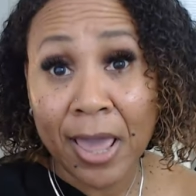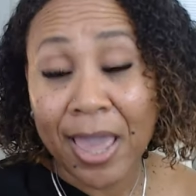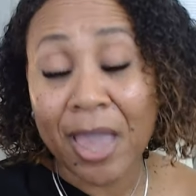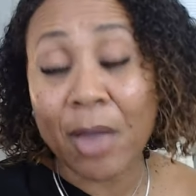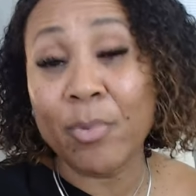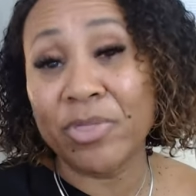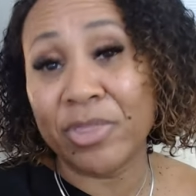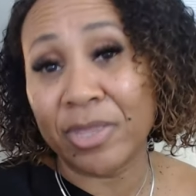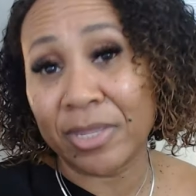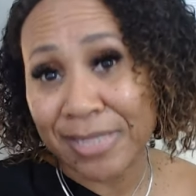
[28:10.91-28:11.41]
And
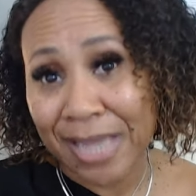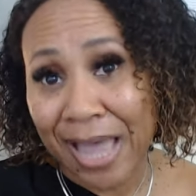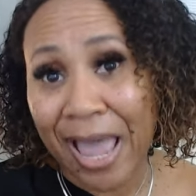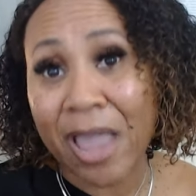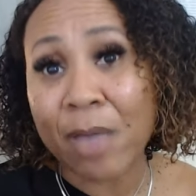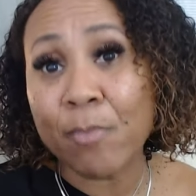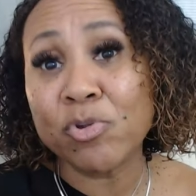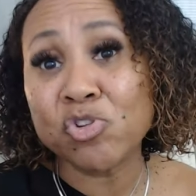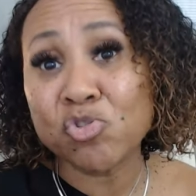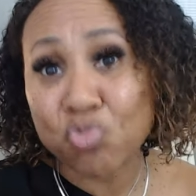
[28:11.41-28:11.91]
when the
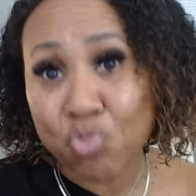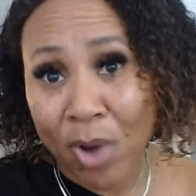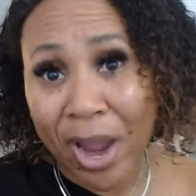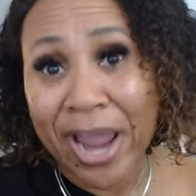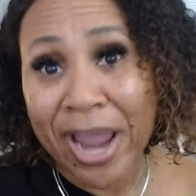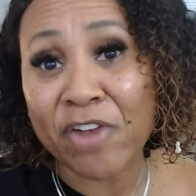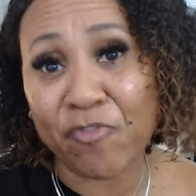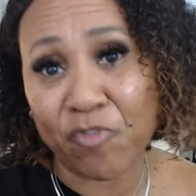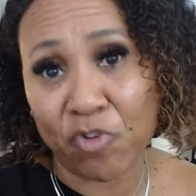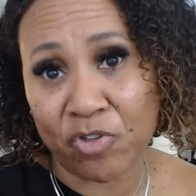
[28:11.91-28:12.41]
time was
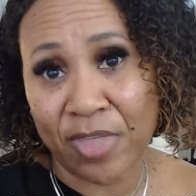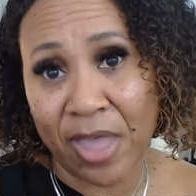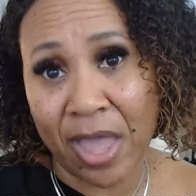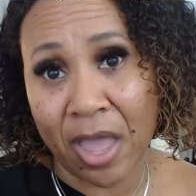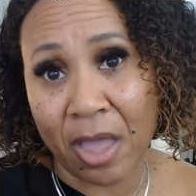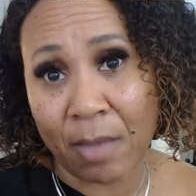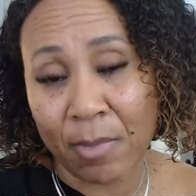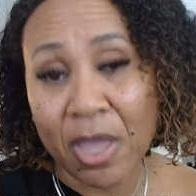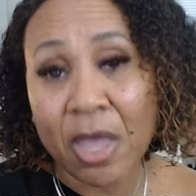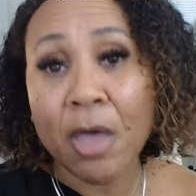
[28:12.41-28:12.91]
right for
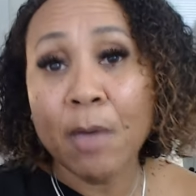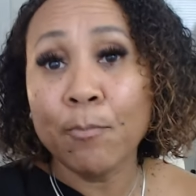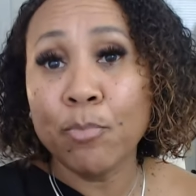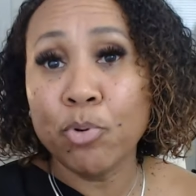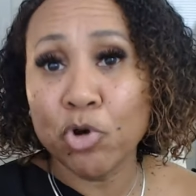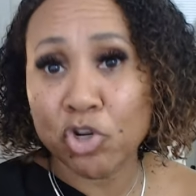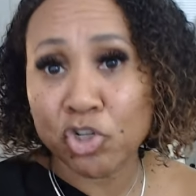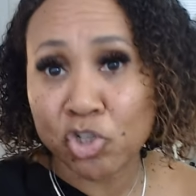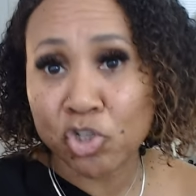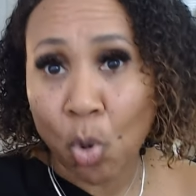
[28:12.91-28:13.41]
them,
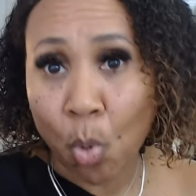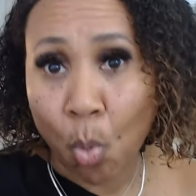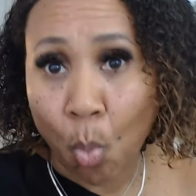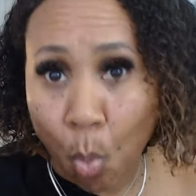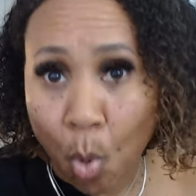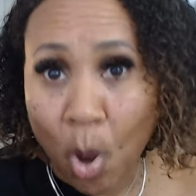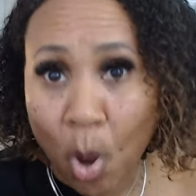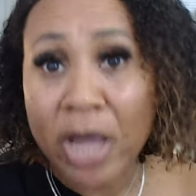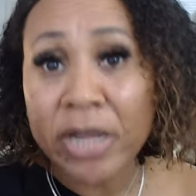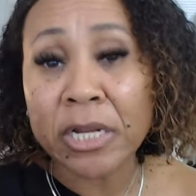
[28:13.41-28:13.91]
push
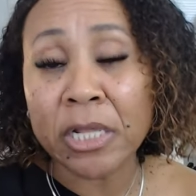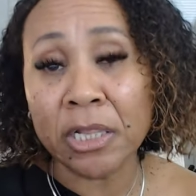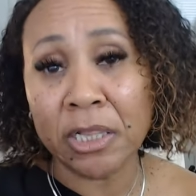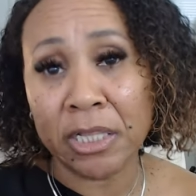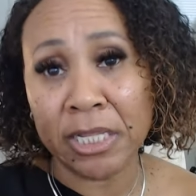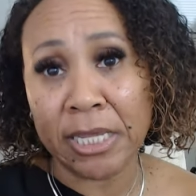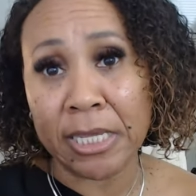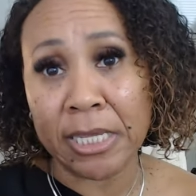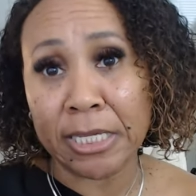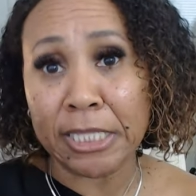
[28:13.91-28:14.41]
one
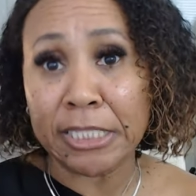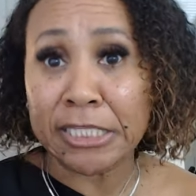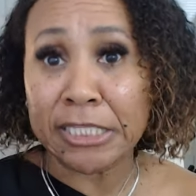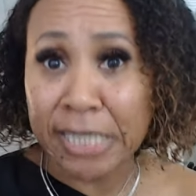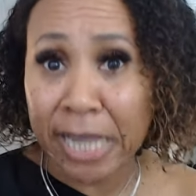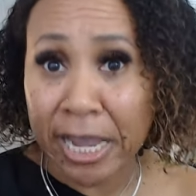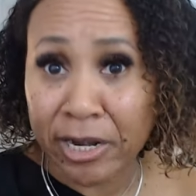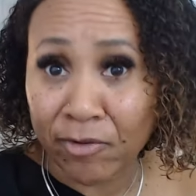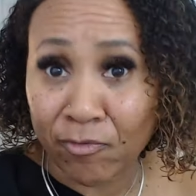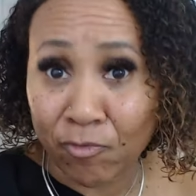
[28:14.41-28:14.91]
link
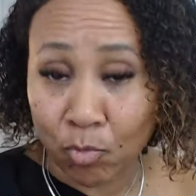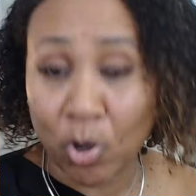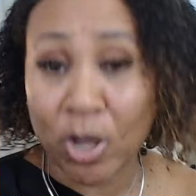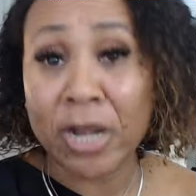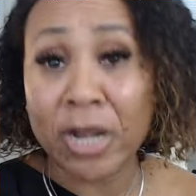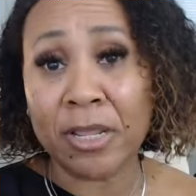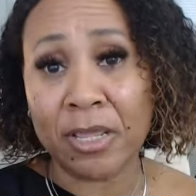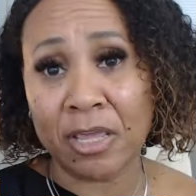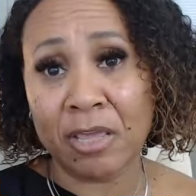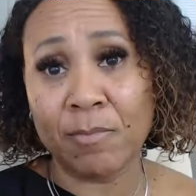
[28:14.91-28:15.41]
inside of
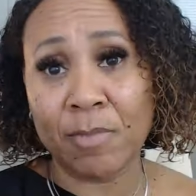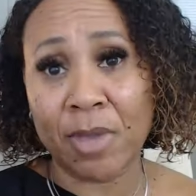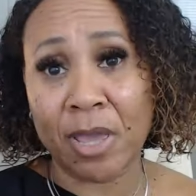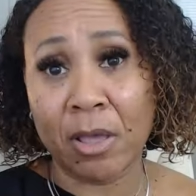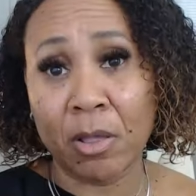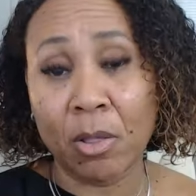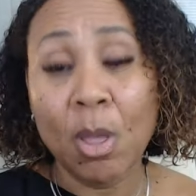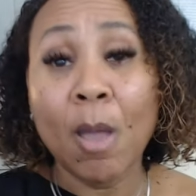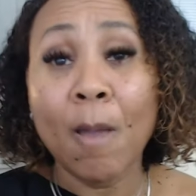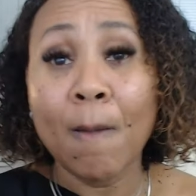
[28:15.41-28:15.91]
one
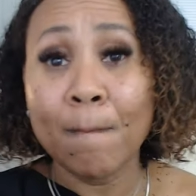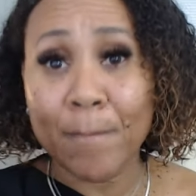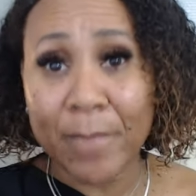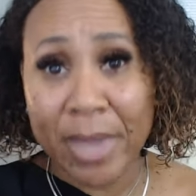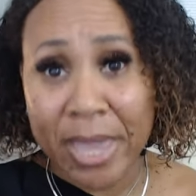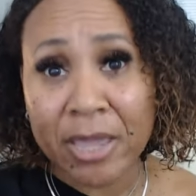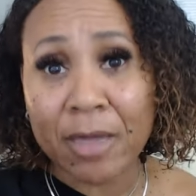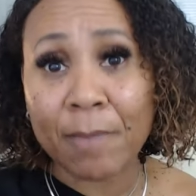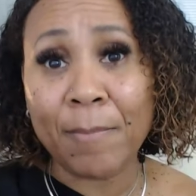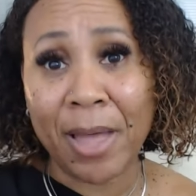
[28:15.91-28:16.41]
email,
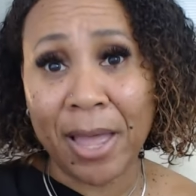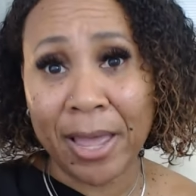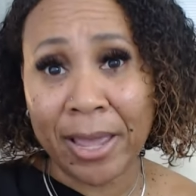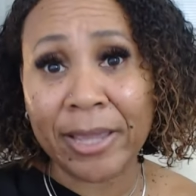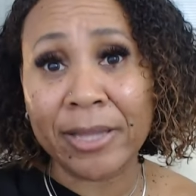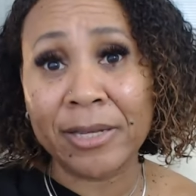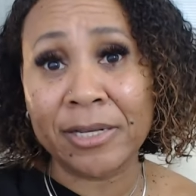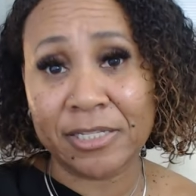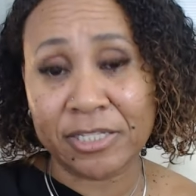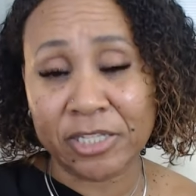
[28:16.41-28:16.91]
make a
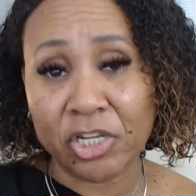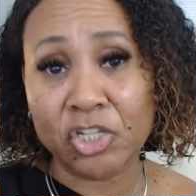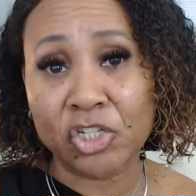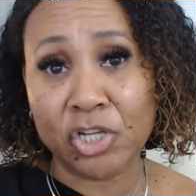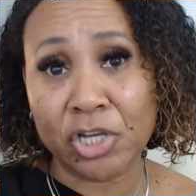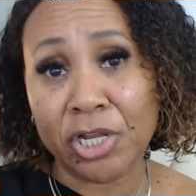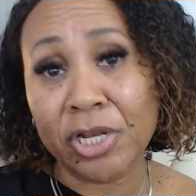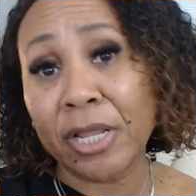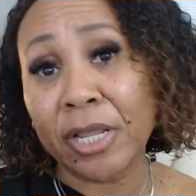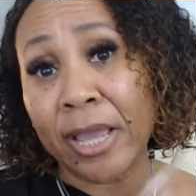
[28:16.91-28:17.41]
buying
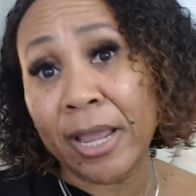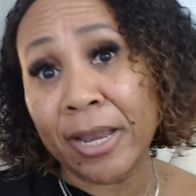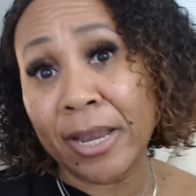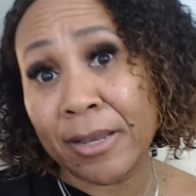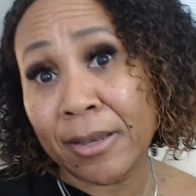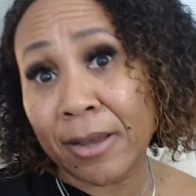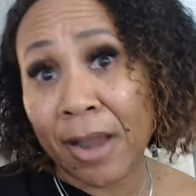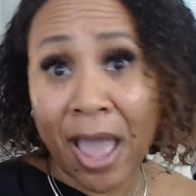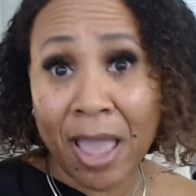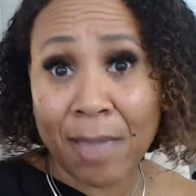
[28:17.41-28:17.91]
decision,
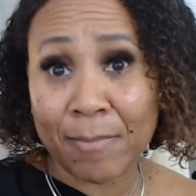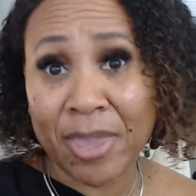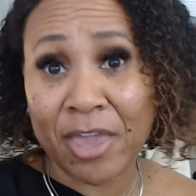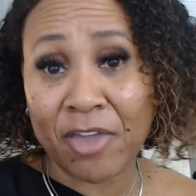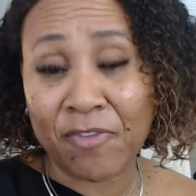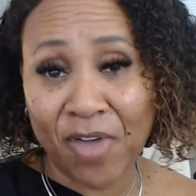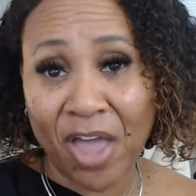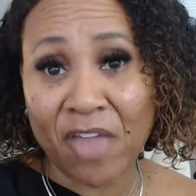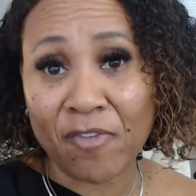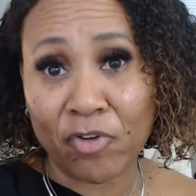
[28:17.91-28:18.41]
and I make
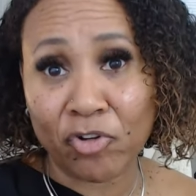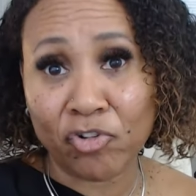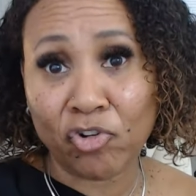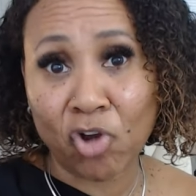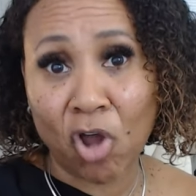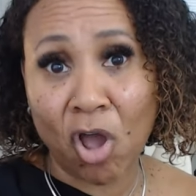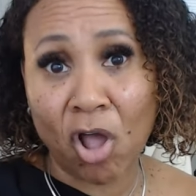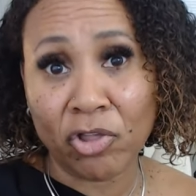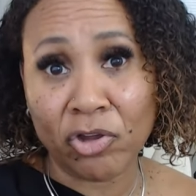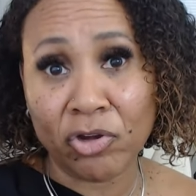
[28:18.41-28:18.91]
five hundred
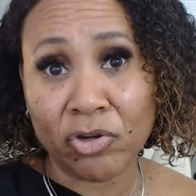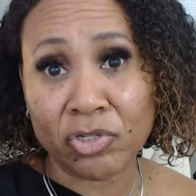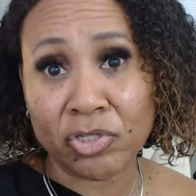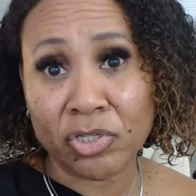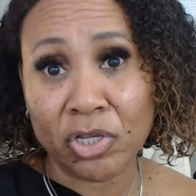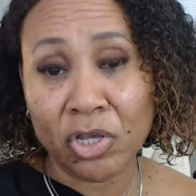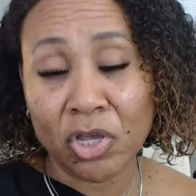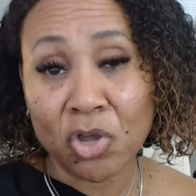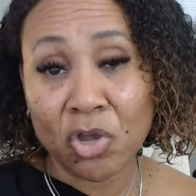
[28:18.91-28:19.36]
dollars.